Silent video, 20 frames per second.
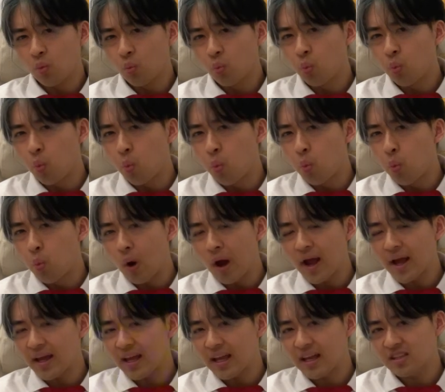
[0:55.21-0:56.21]

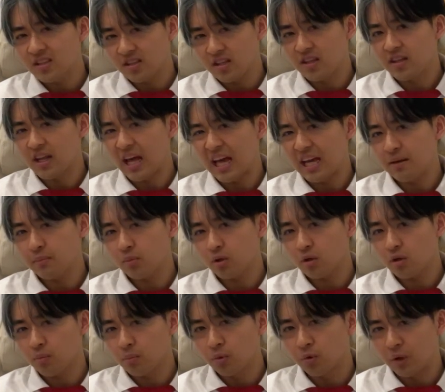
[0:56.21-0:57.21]
where is the name
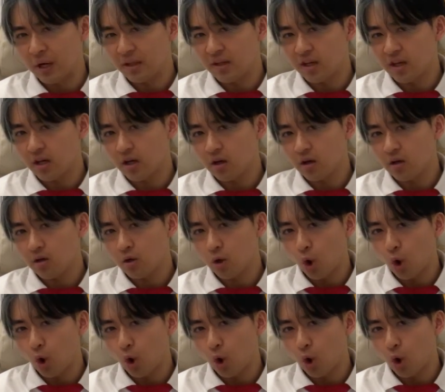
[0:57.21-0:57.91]
Morelia